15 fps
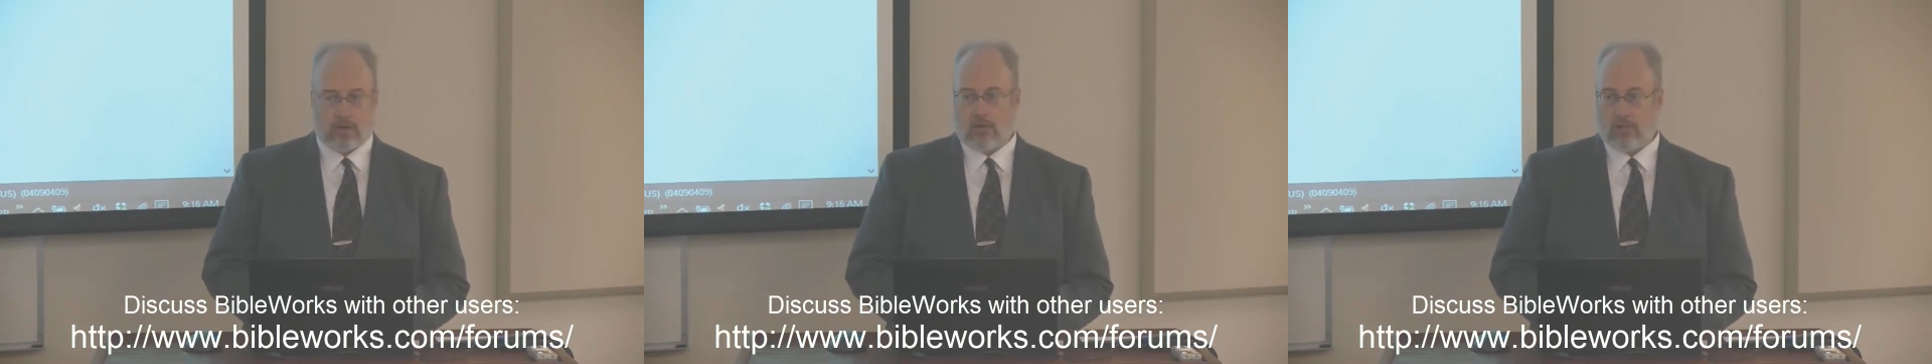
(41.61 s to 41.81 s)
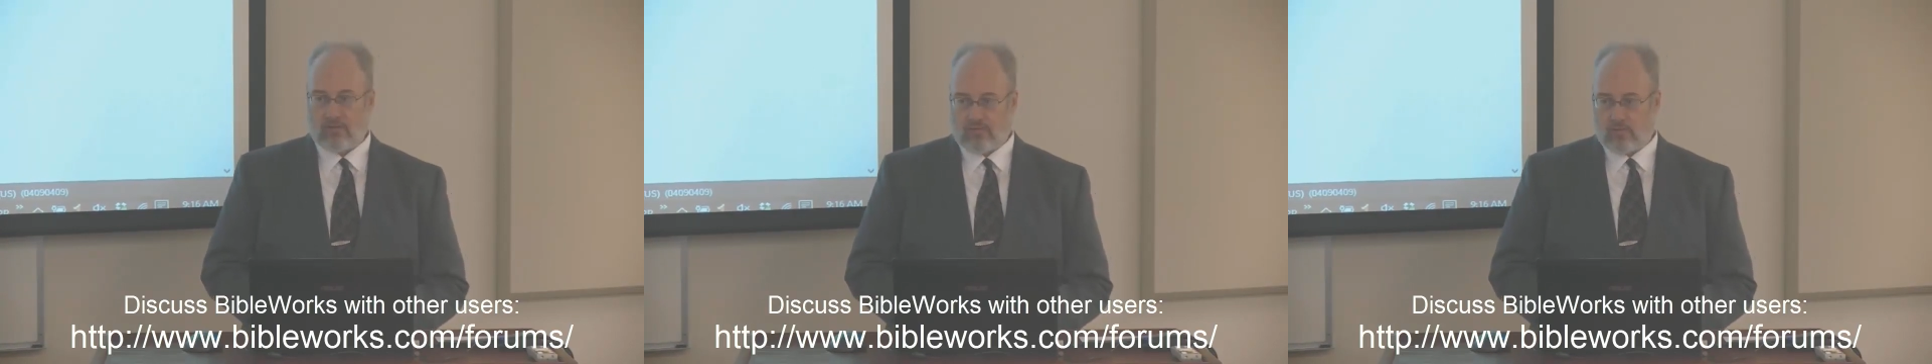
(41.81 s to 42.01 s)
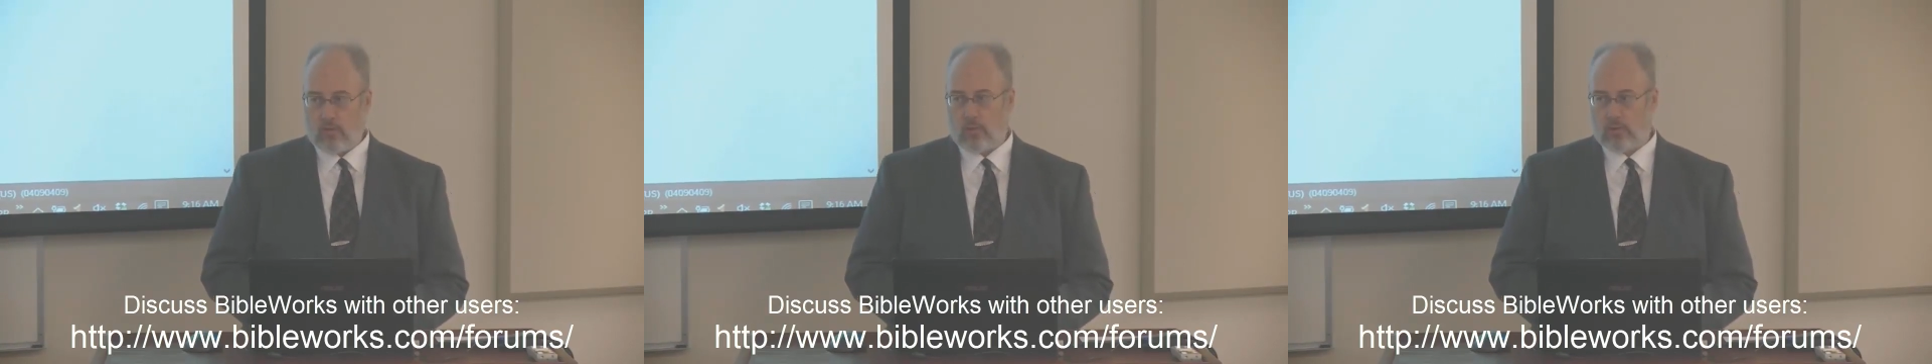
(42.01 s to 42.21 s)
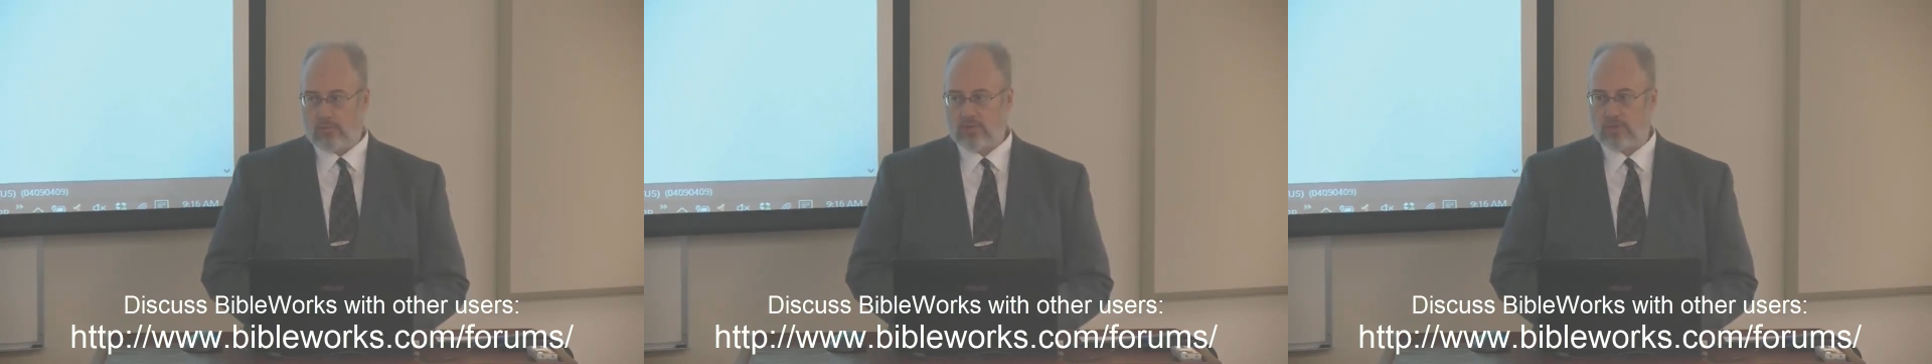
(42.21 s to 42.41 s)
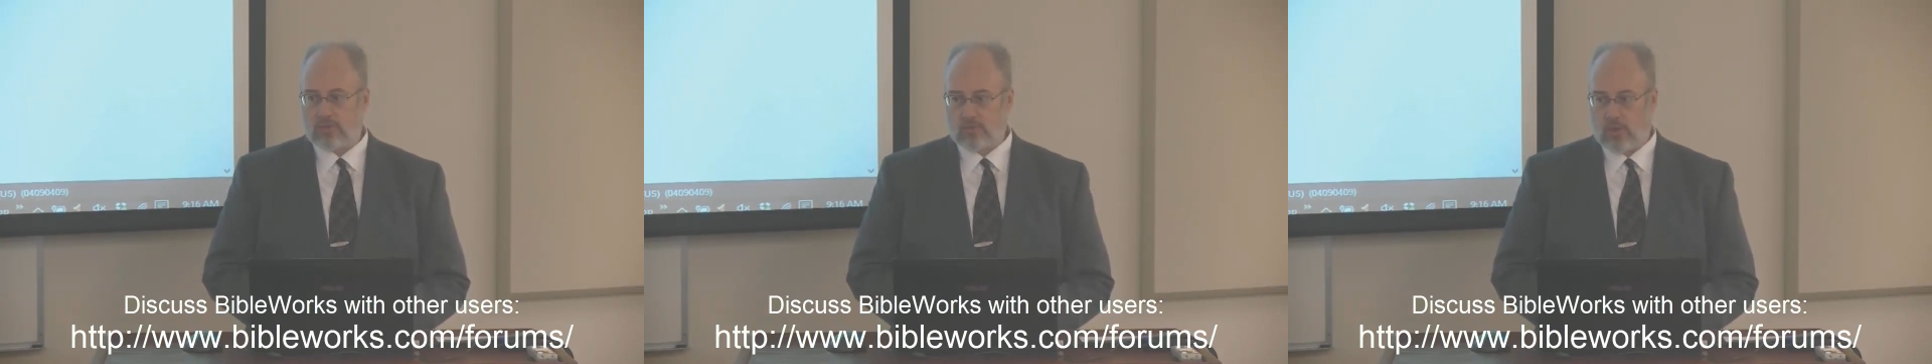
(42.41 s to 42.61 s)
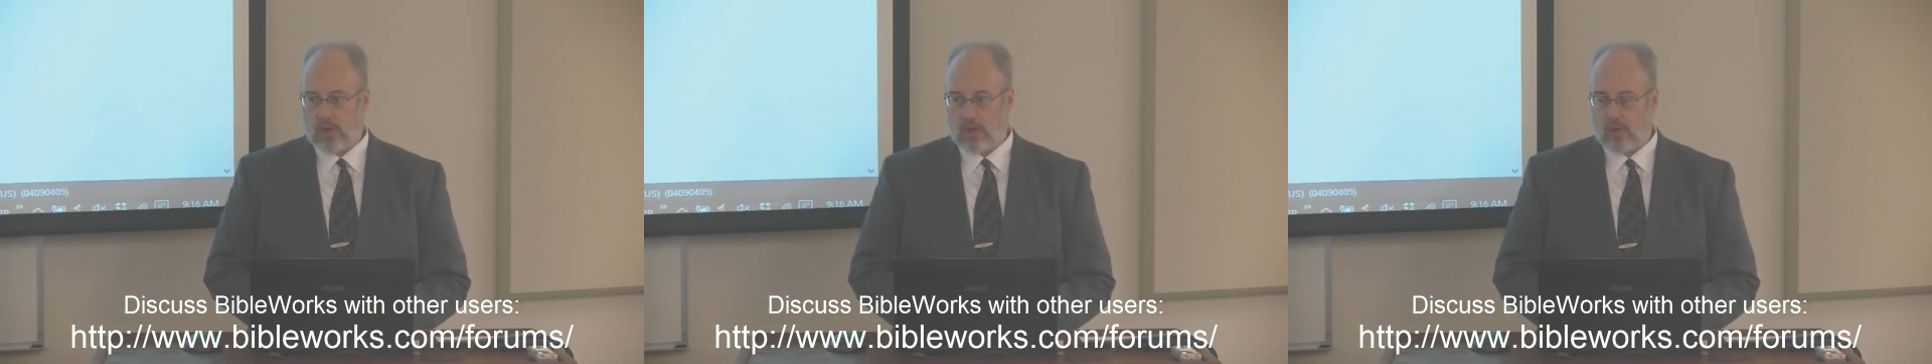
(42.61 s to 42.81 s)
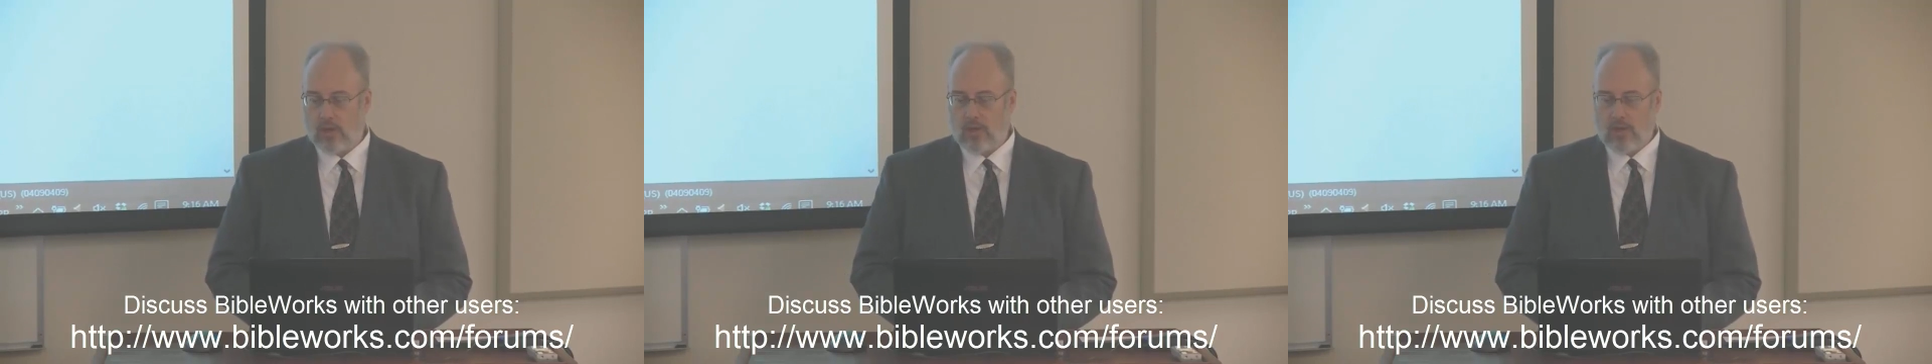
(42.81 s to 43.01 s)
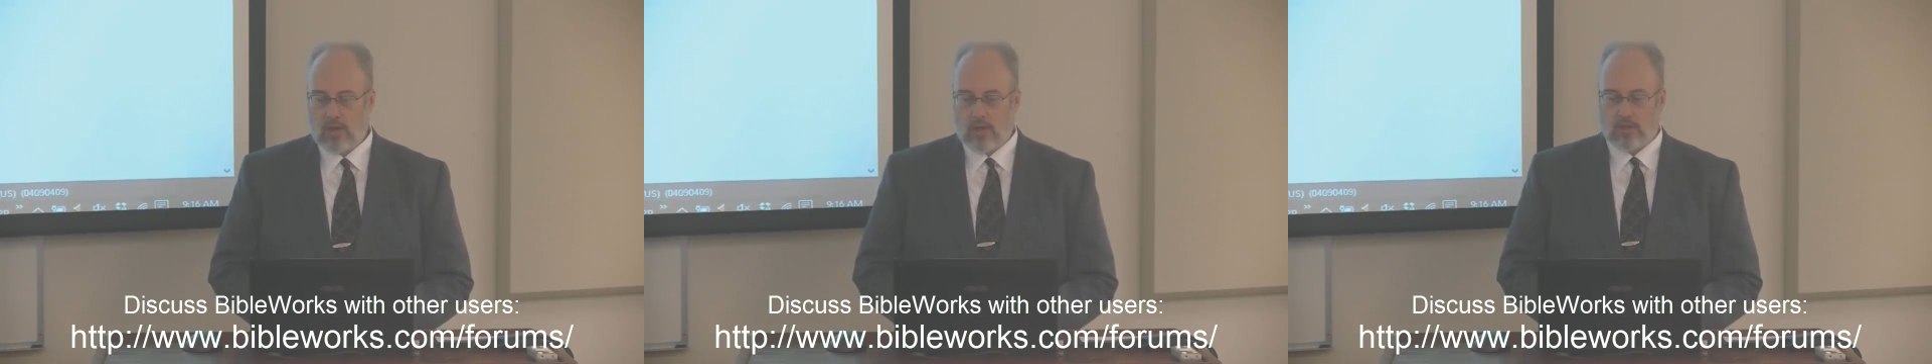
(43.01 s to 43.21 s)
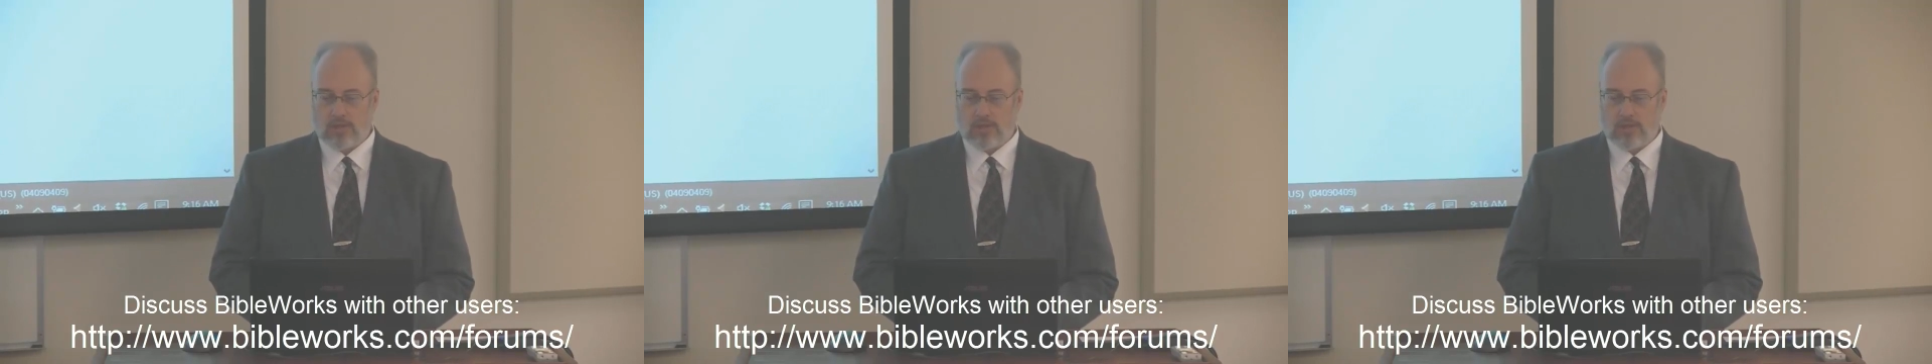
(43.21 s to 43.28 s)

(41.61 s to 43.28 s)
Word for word: that are on the forums as well.